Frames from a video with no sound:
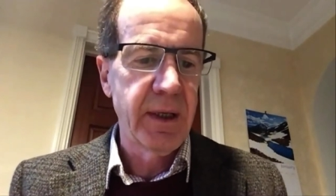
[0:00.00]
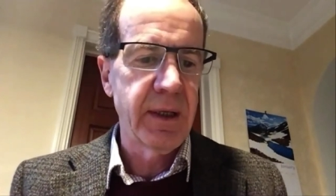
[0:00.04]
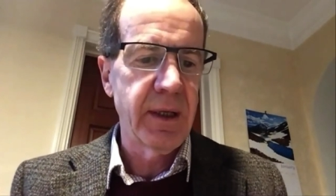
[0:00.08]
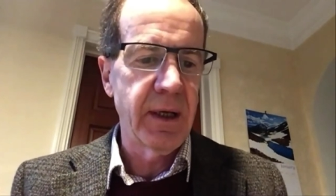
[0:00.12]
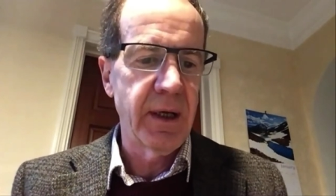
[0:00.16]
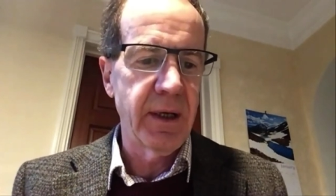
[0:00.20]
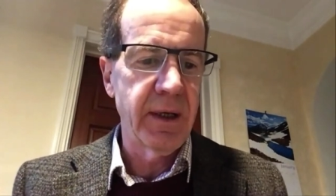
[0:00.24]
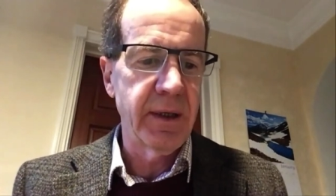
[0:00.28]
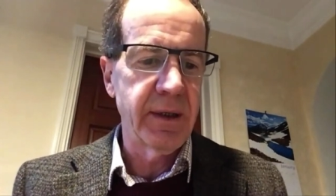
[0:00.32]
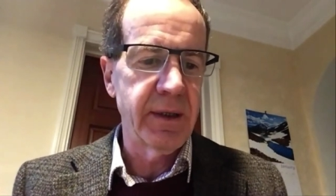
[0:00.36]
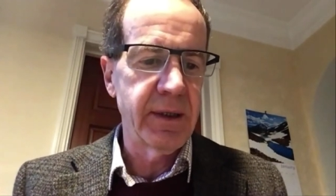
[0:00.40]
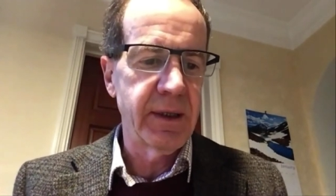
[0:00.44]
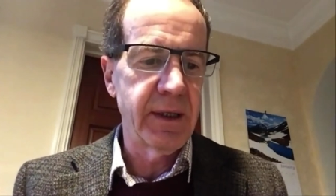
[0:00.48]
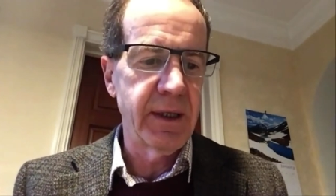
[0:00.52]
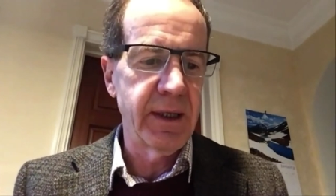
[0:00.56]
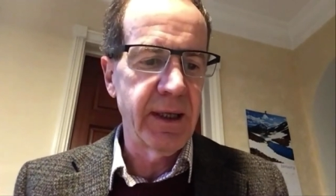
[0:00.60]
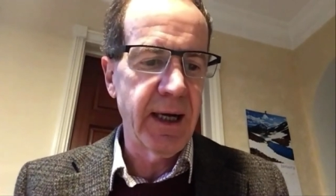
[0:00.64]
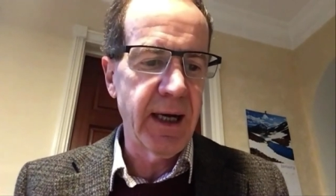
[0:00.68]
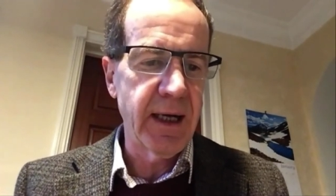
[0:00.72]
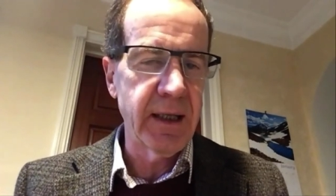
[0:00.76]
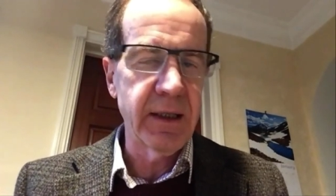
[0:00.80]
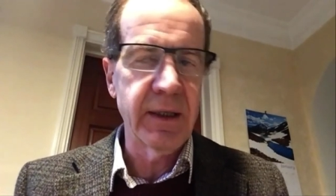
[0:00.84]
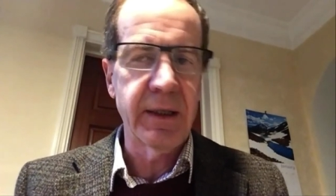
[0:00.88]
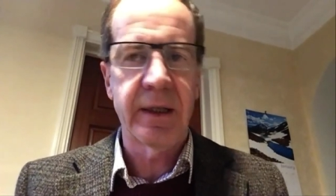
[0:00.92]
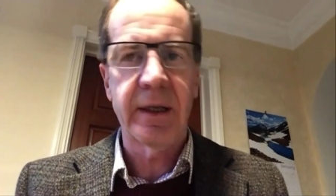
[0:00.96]
uh, the
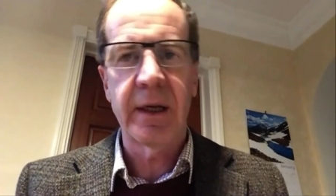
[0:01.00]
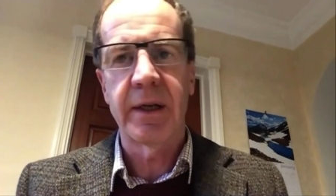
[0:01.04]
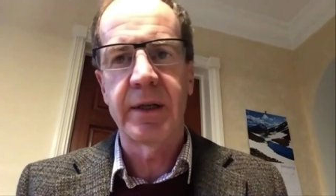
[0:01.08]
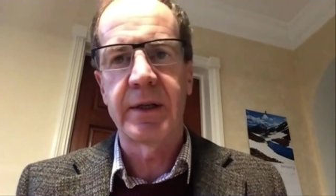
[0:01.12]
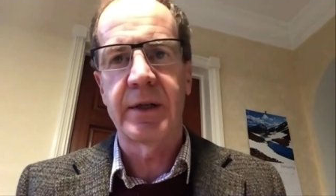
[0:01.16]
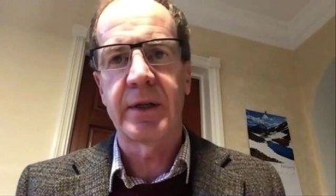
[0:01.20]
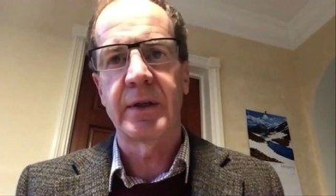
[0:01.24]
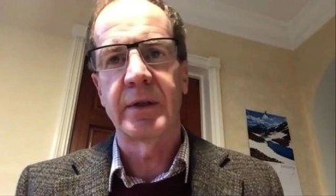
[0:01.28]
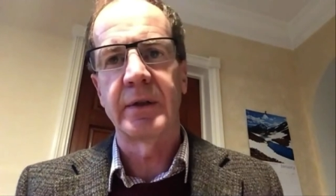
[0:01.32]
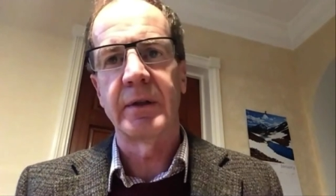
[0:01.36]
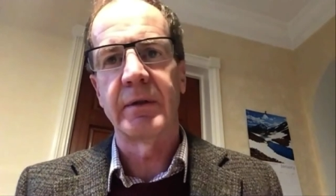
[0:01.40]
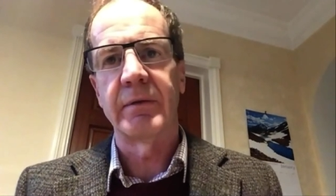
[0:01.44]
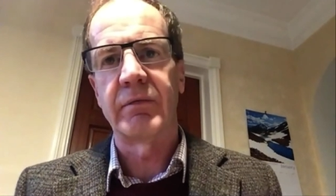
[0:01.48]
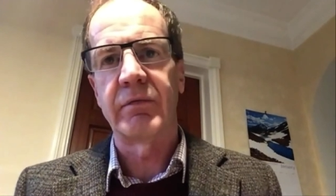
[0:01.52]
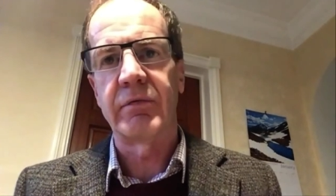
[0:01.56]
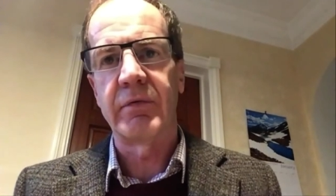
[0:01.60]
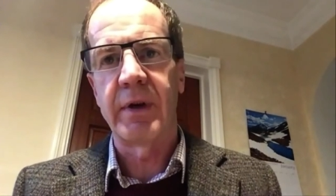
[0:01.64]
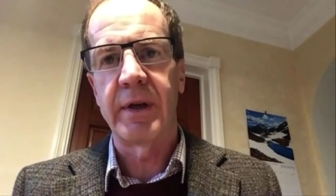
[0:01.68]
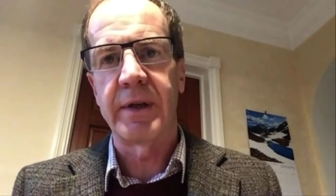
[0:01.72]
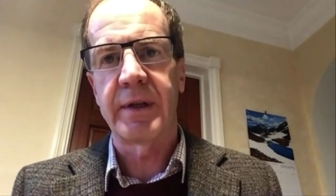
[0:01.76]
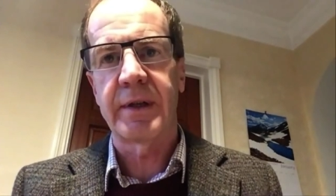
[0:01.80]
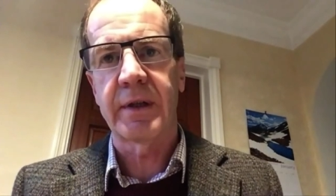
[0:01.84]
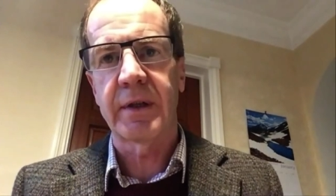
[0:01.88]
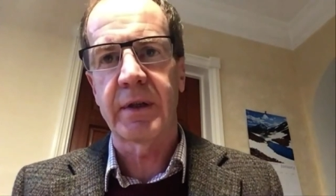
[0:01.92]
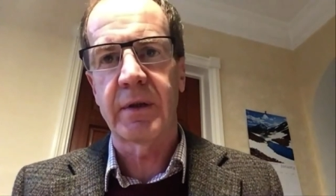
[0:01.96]
allocation of
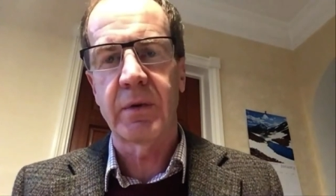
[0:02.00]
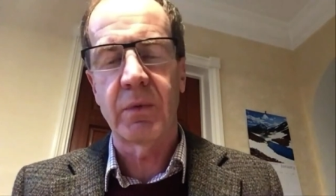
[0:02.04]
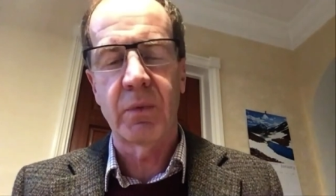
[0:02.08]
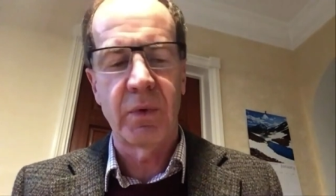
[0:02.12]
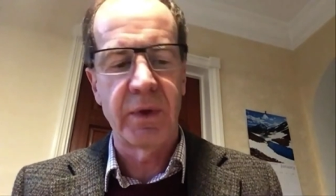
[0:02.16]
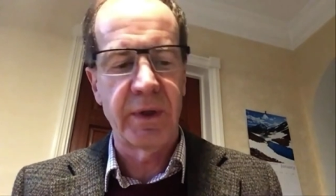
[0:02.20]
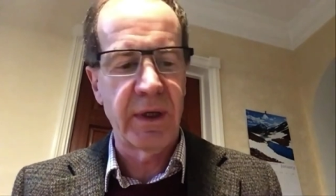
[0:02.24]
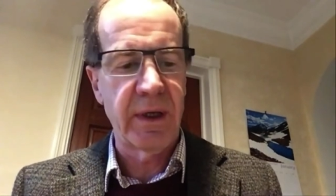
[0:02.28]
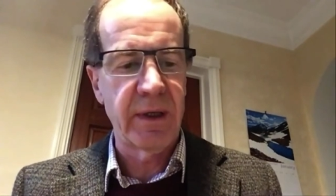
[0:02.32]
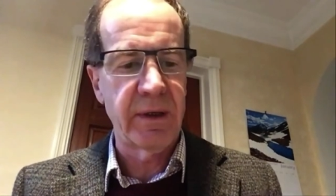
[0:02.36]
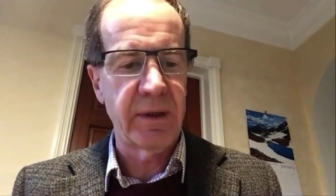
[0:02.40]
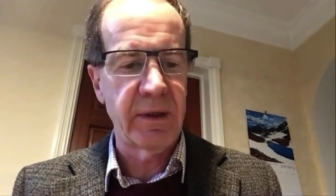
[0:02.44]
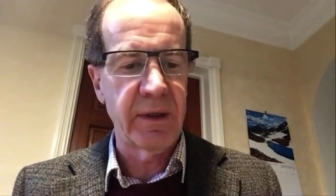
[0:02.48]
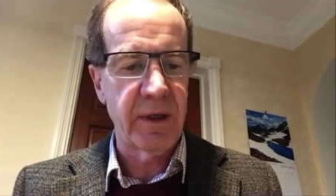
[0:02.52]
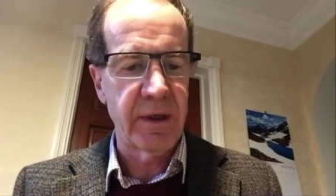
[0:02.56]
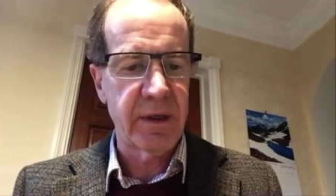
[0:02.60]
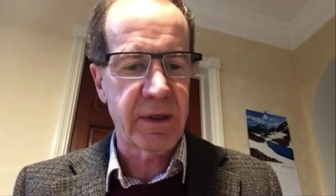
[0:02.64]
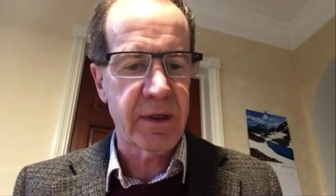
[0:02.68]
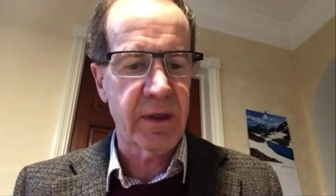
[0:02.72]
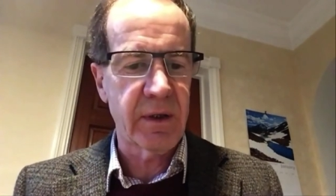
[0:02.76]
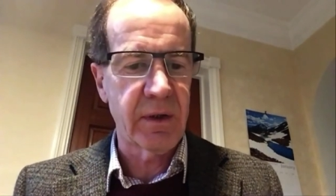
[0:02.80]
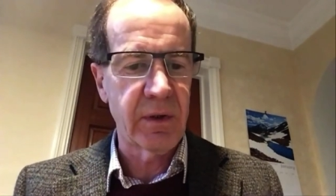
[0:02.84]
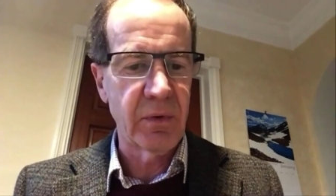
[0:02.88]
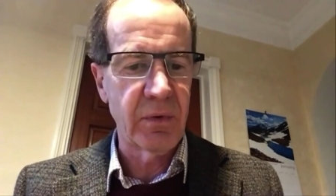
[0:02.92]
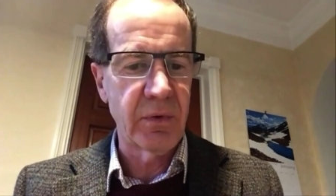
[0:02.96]
risk within this
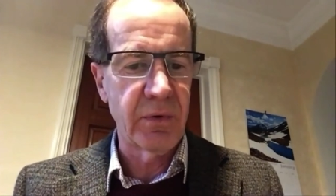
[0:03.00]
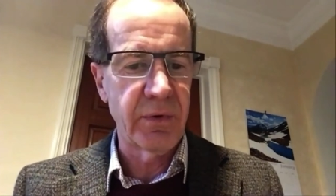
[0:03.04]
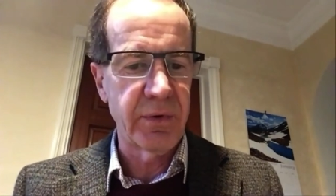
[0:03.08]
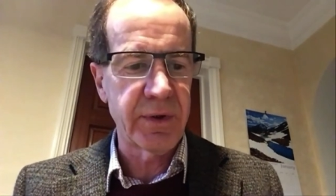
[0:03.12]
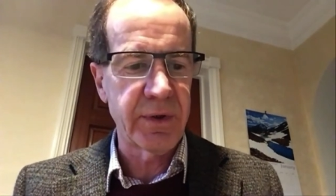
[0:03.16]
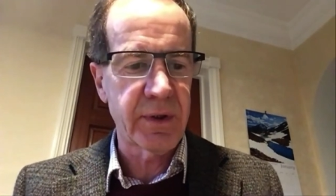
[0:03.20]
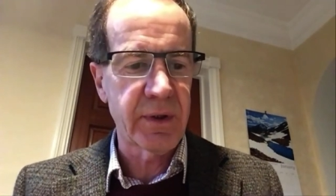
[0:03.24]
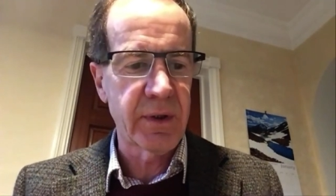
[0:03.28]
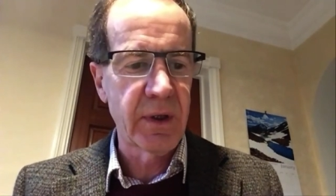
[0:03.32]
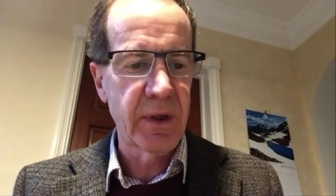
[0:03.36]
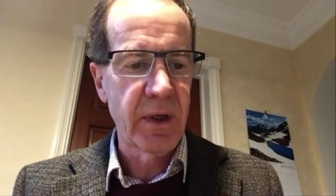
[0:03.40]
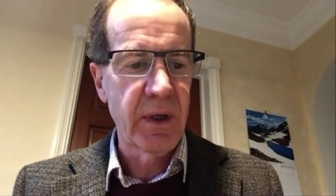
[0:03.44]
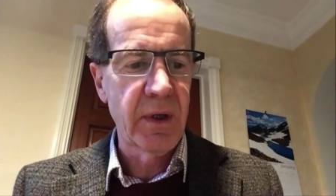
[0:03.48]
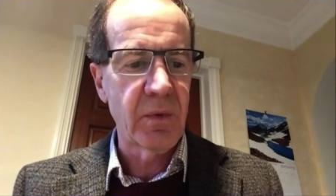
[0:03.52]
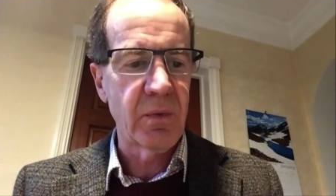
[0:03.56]
clause